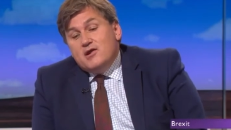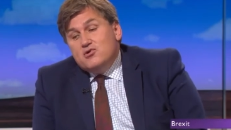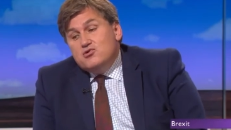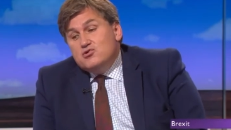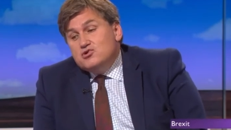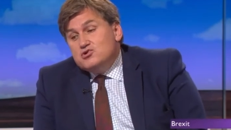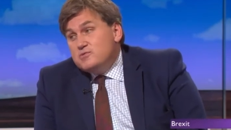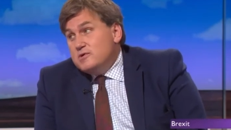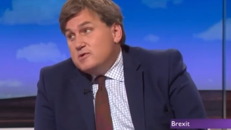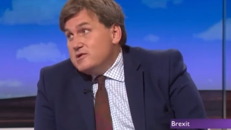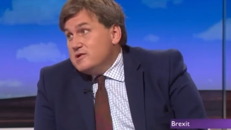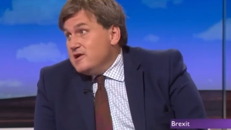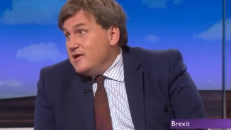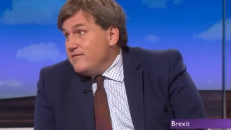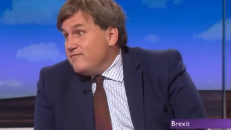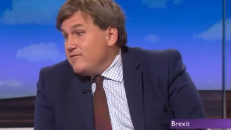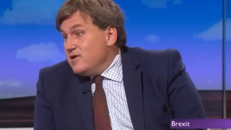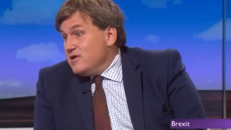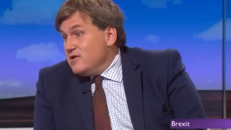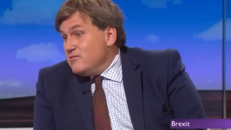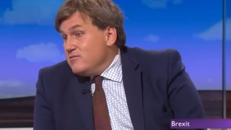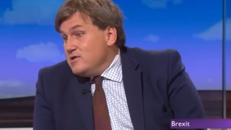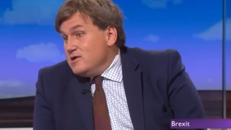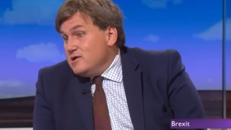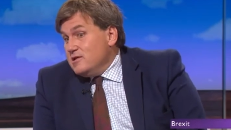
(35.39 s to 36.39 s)
of course, went down
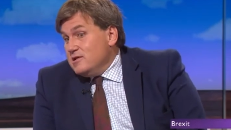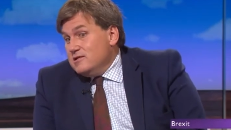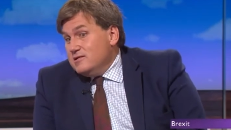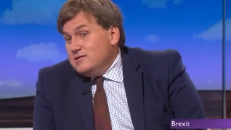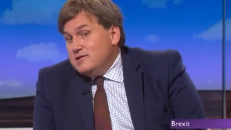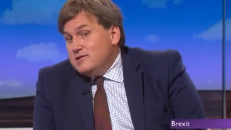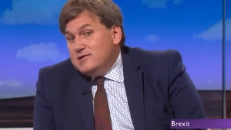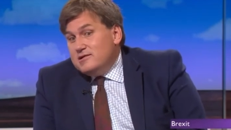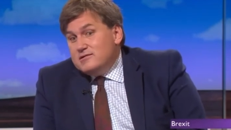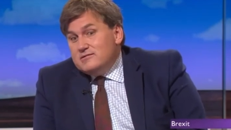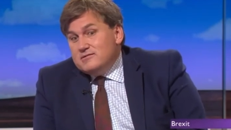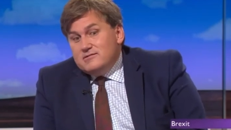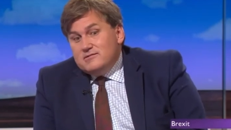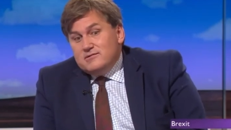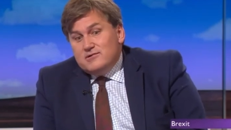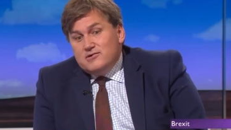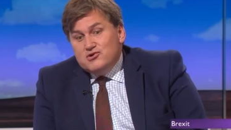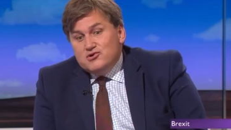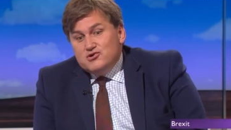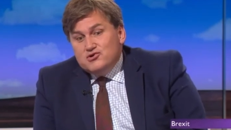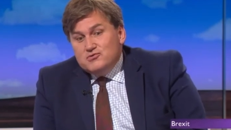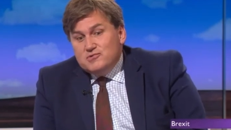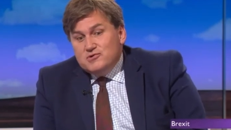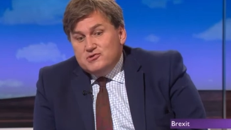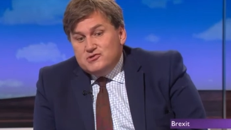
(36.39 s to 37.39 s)
very well, and that
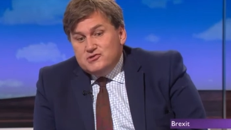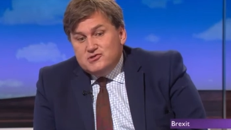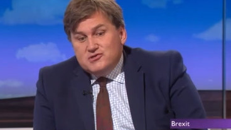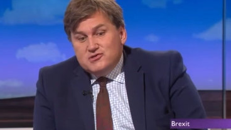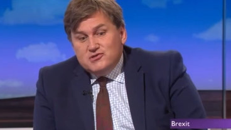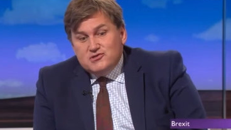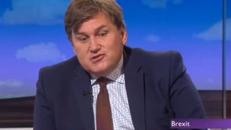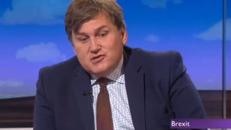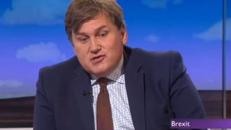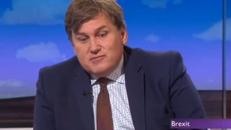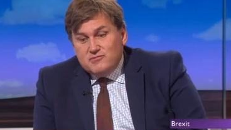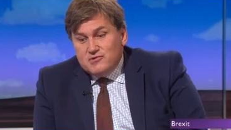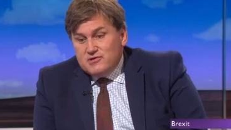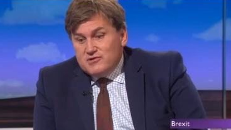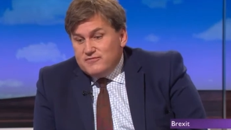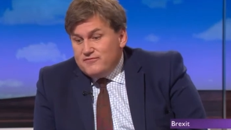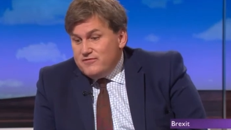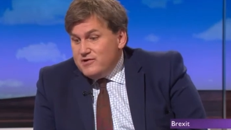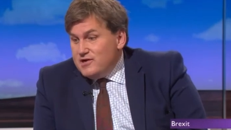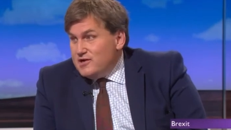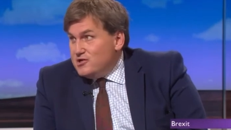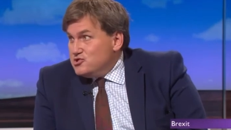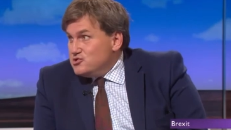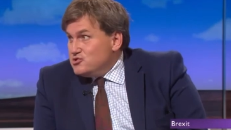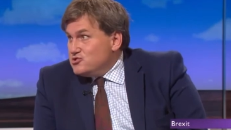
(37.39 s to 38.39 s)
contributed to some of the
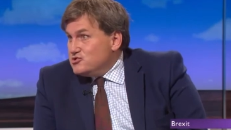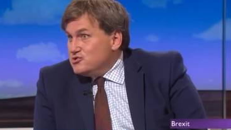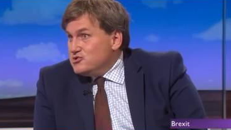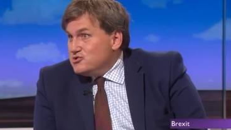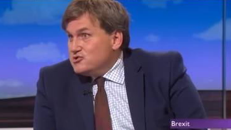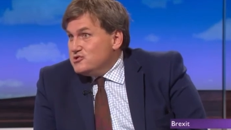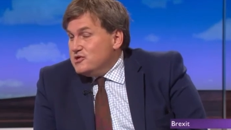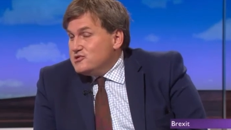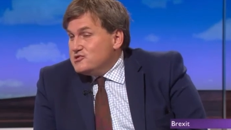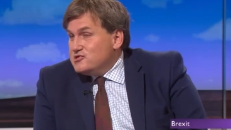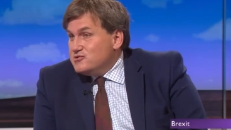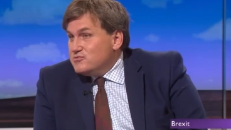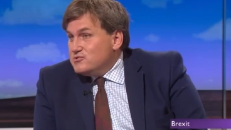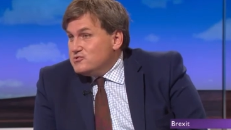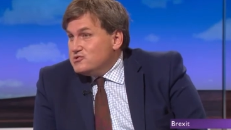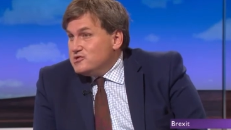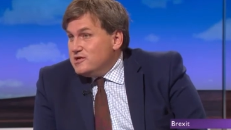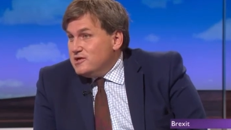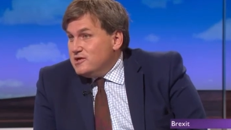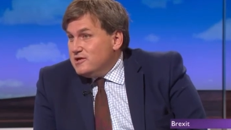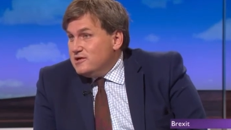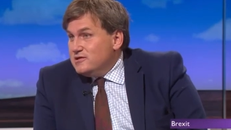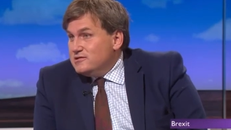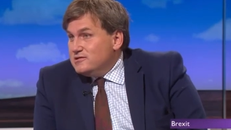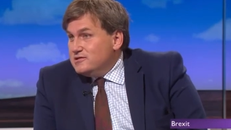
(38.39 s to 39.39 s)
financial success that we're
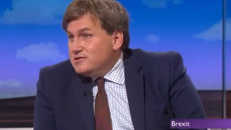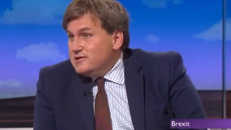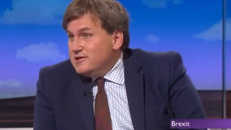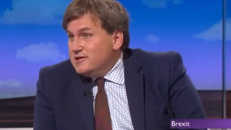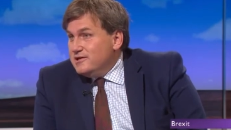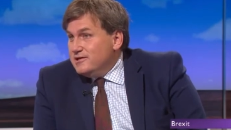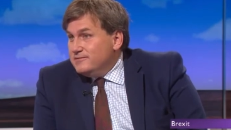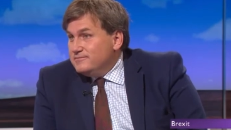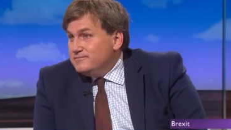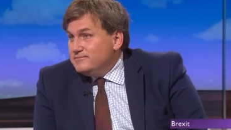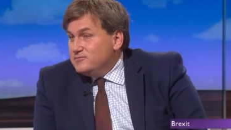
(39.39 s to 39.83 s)
seeing in London now.